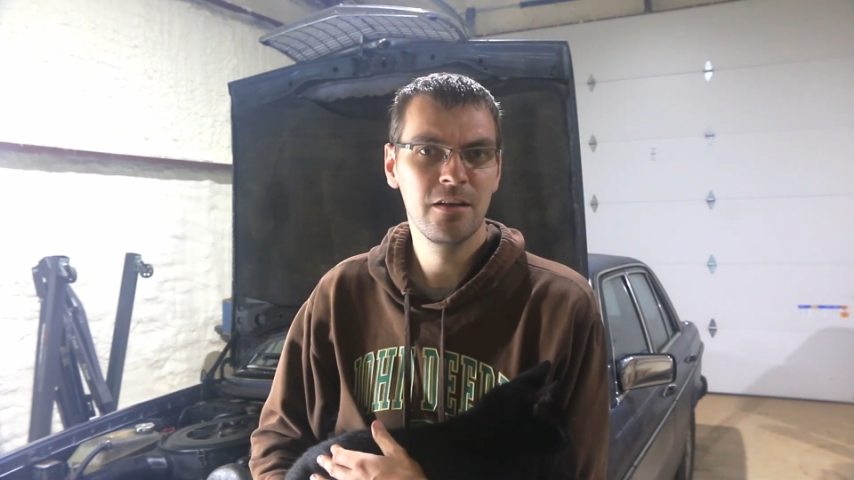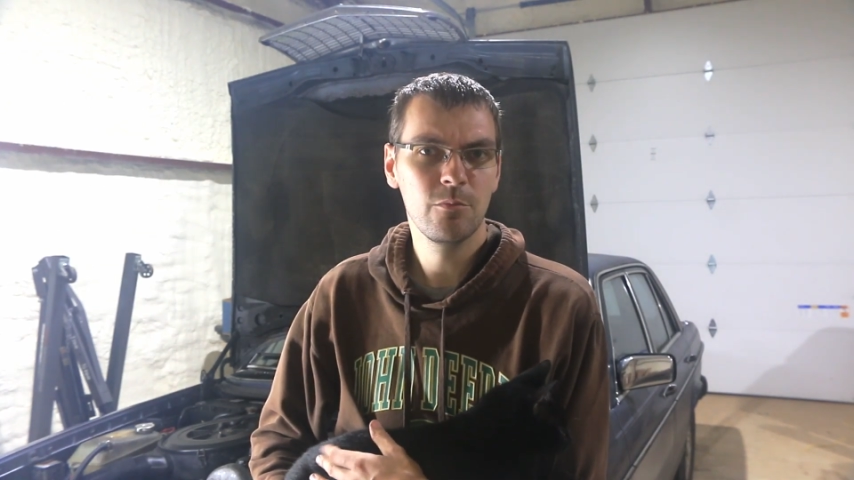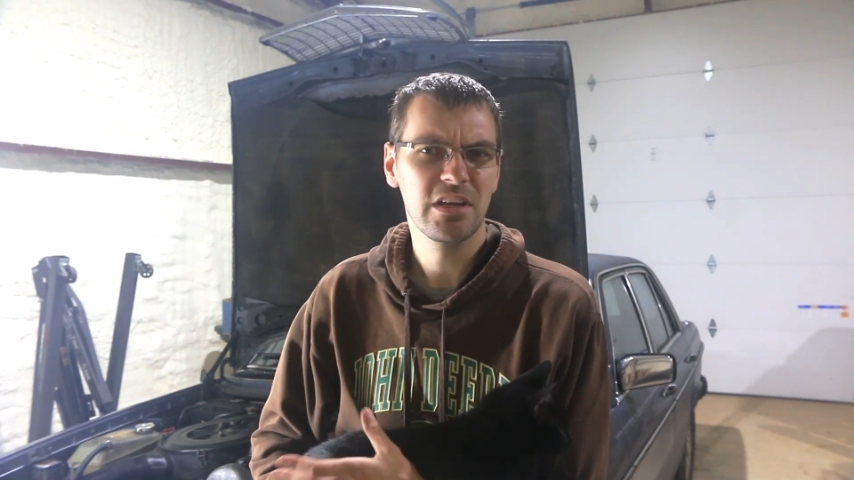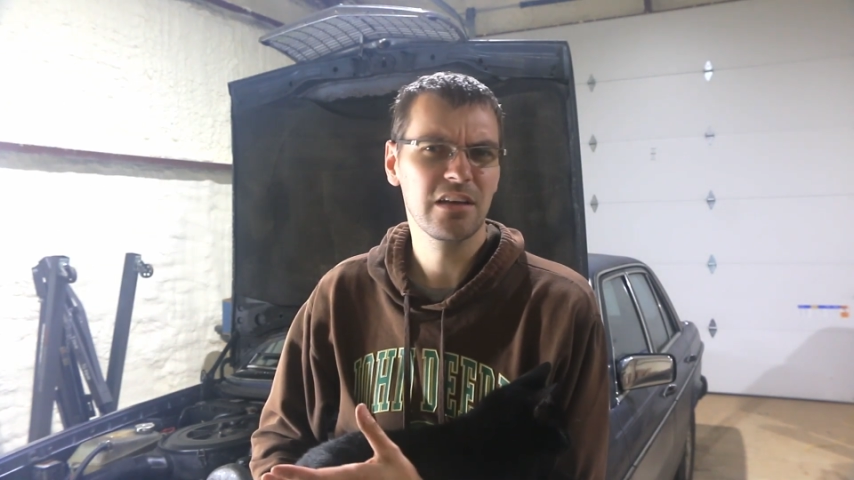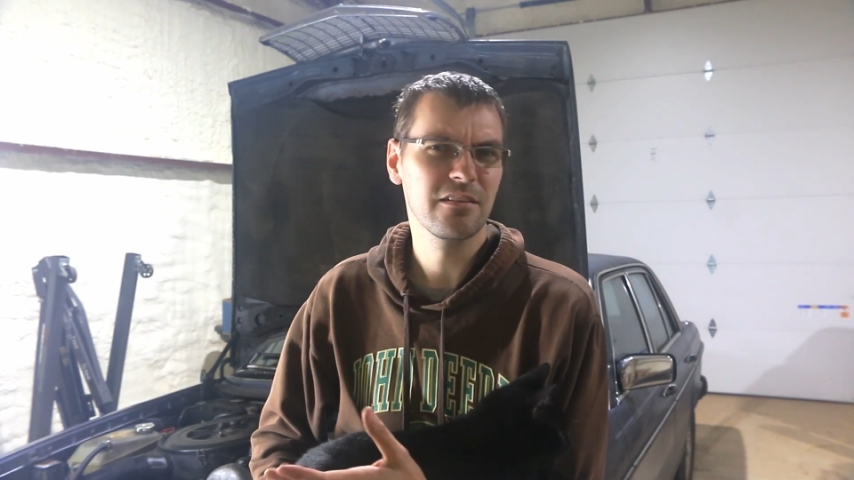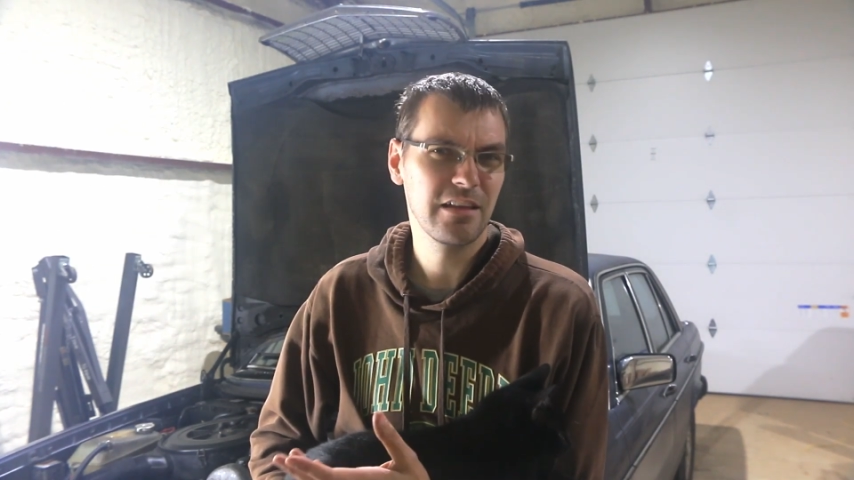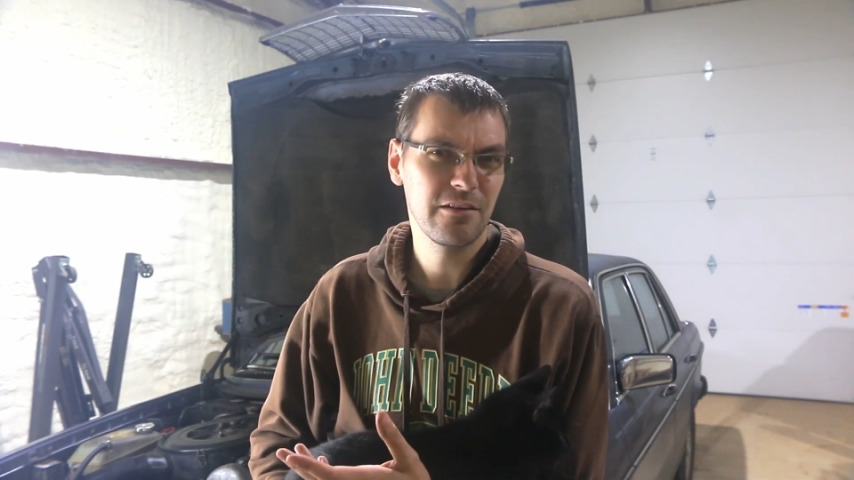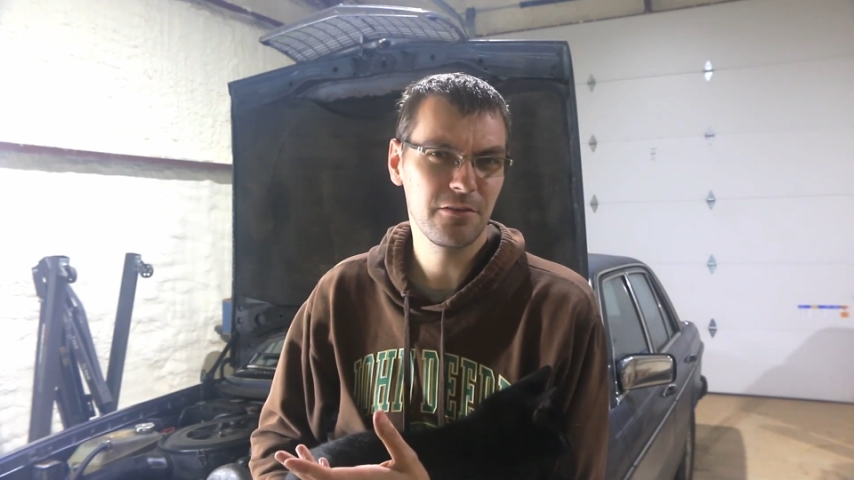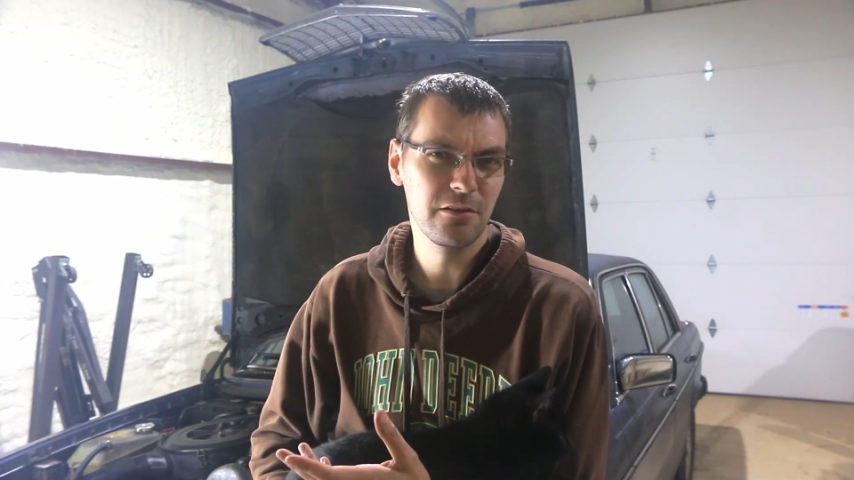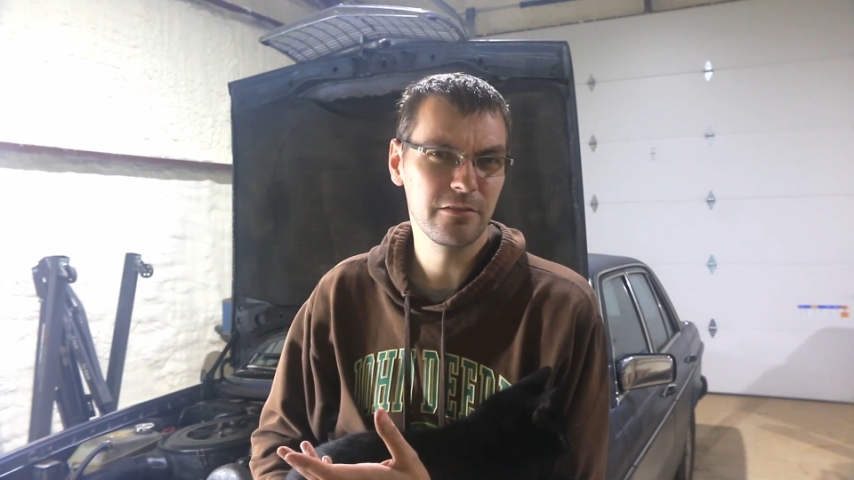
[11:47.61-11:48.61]
because
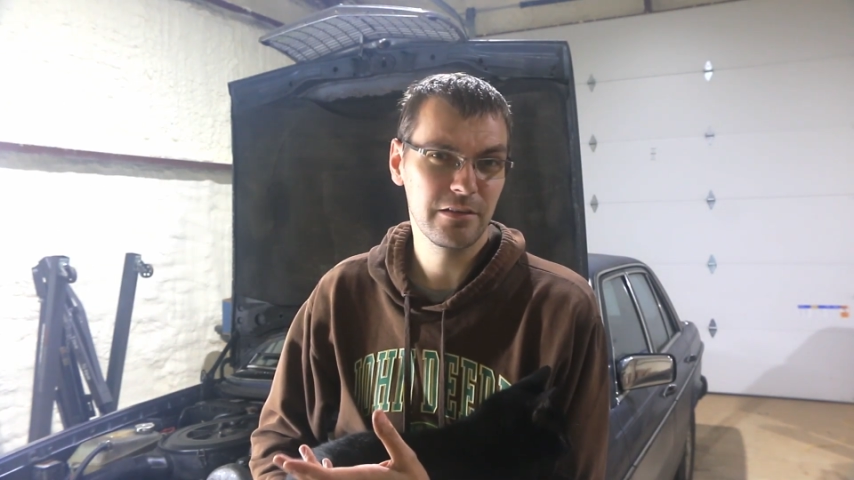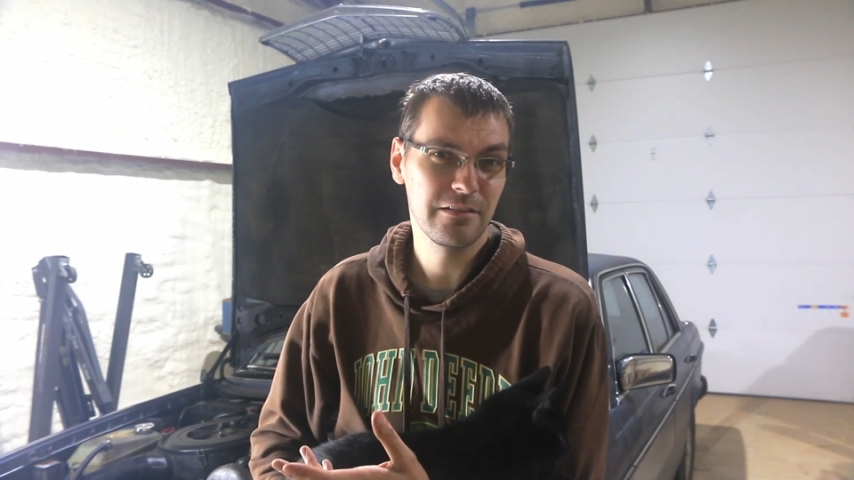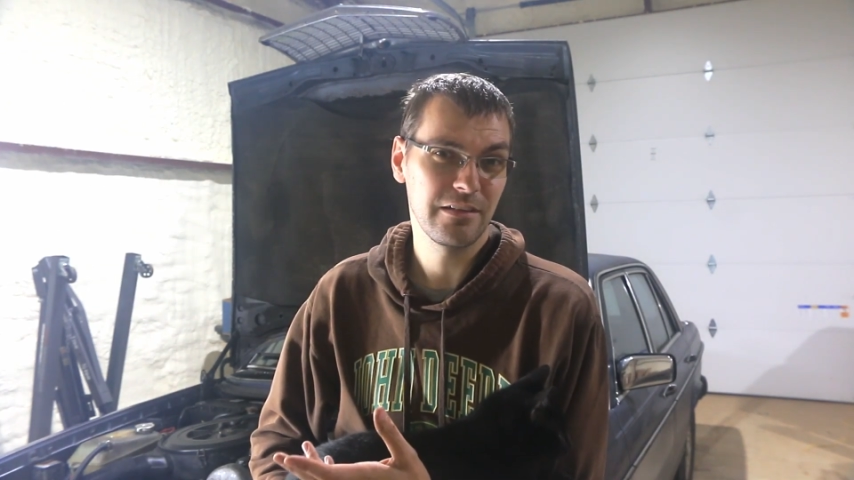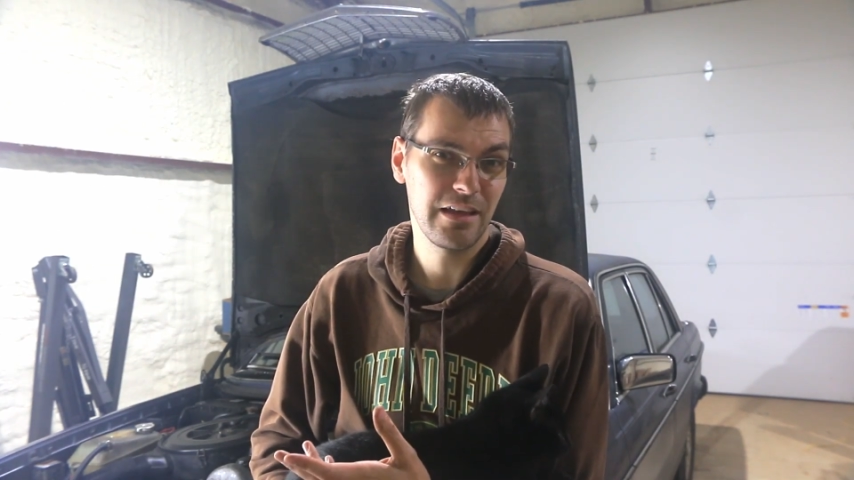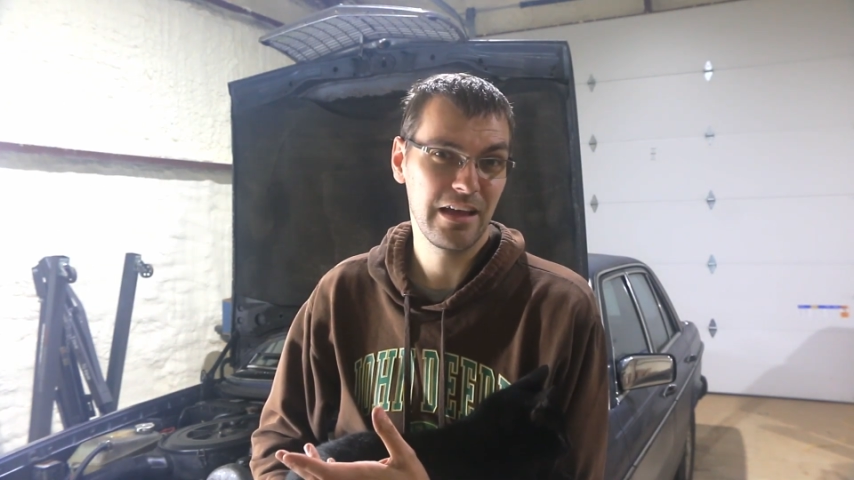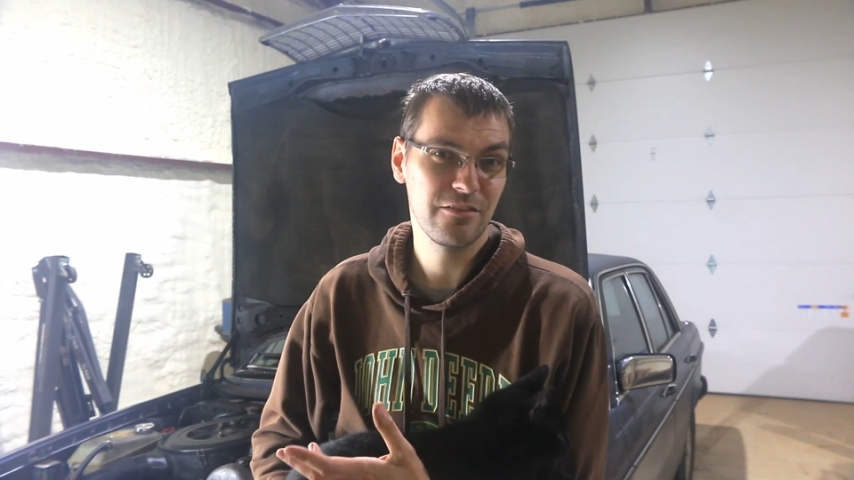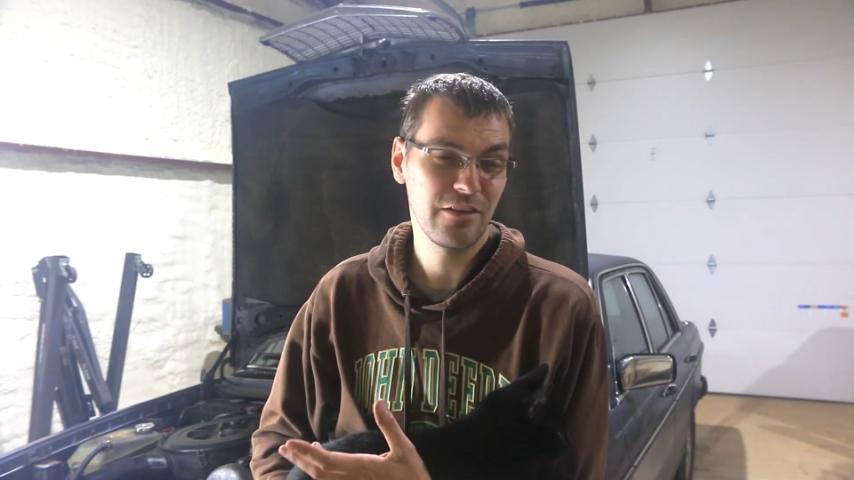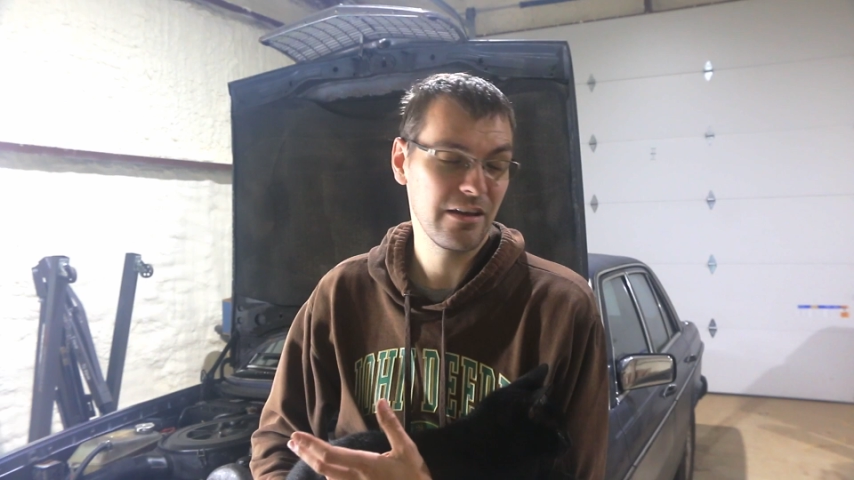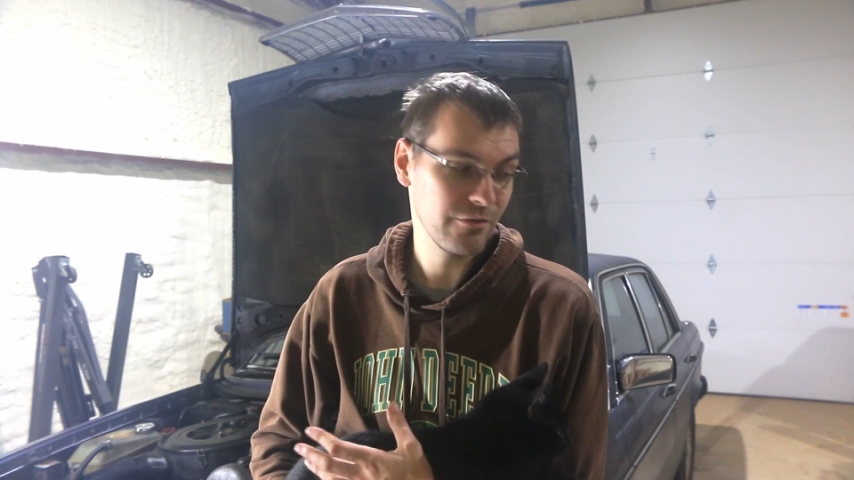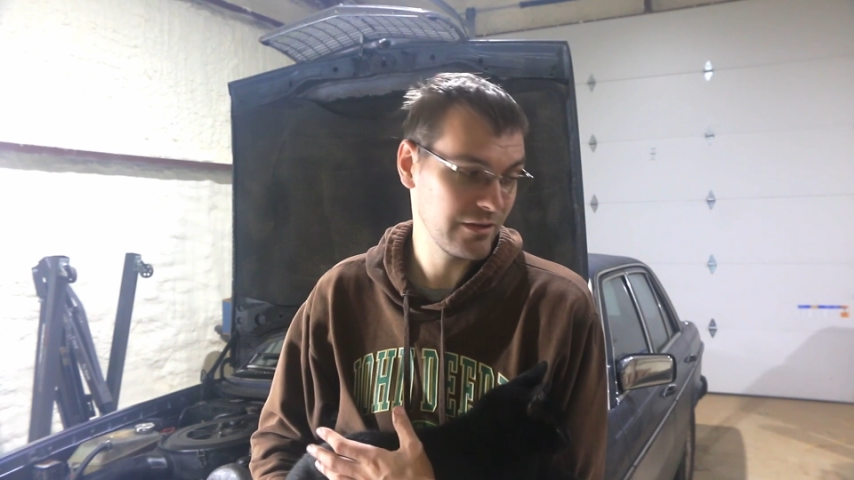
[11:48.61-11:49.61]
that filter doesn't catch
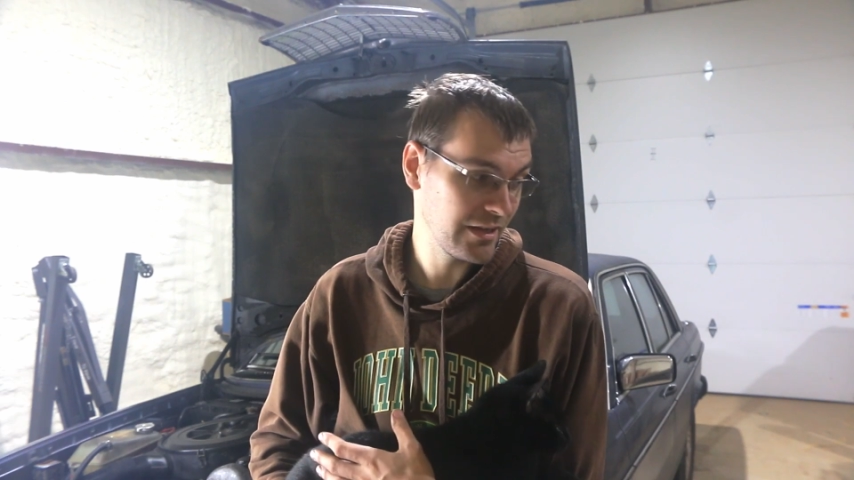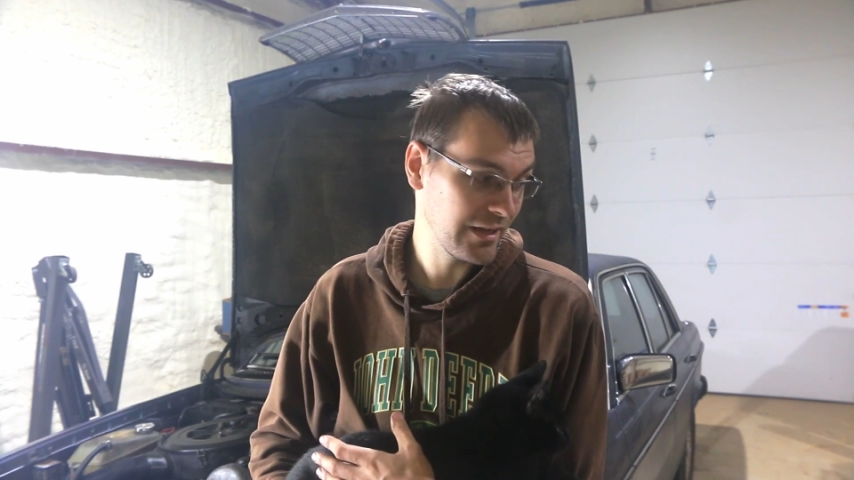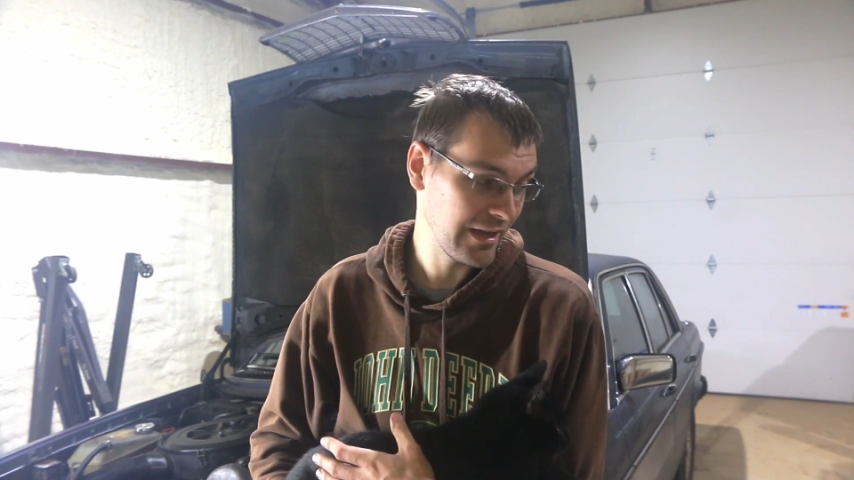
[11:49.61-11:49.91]
everything.